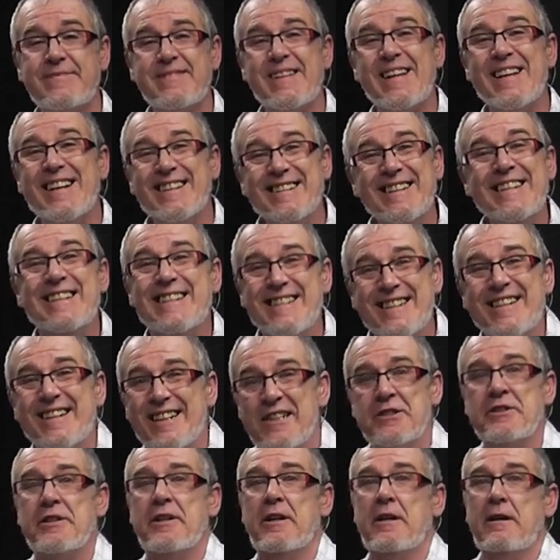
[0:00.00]
an
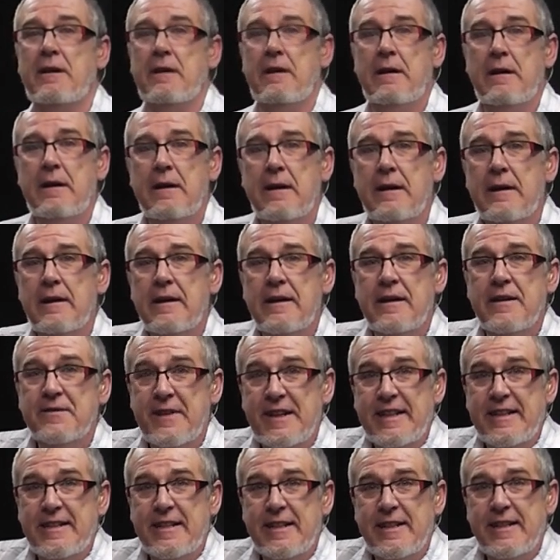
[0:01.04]
international
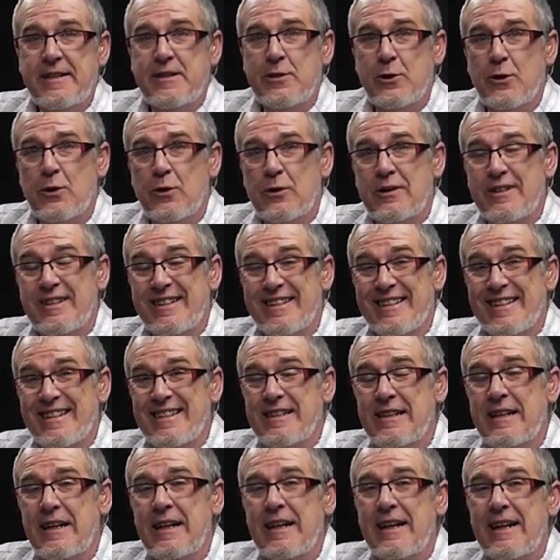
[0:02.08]
VT Talk
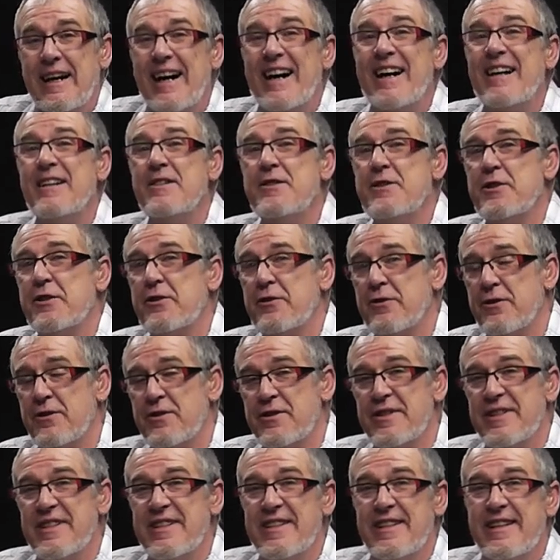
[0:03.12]
tonight. Hands across
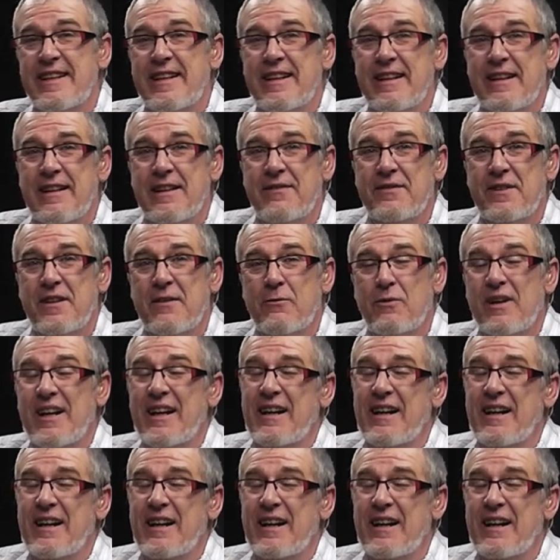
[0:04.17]
the sea, if you well,